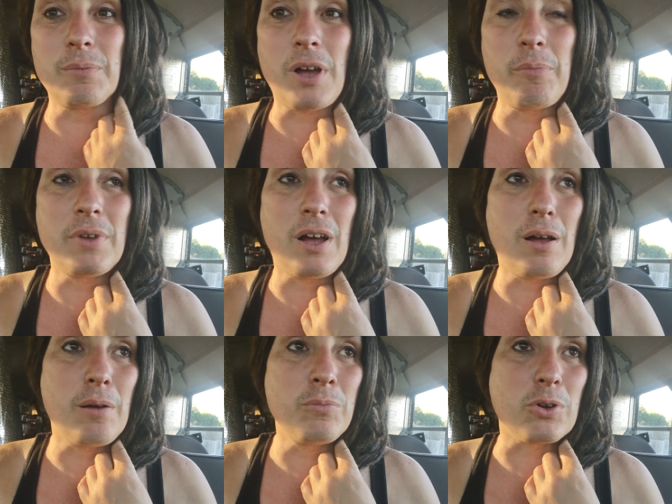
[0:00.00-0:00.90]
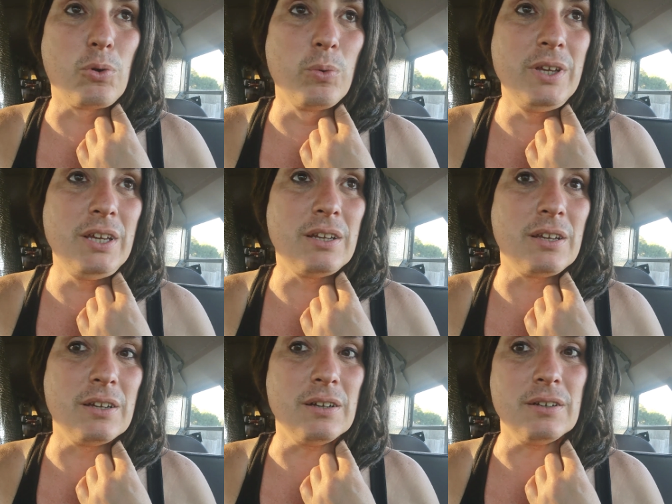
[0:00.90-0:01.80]
I'm I'm I'm the
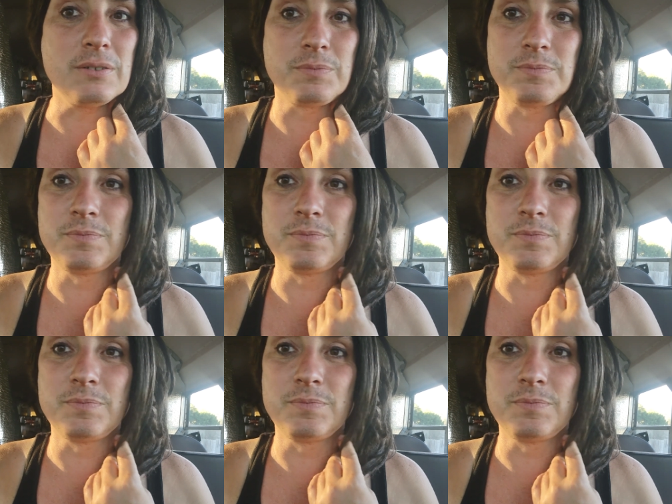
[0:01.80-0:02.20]
queen here.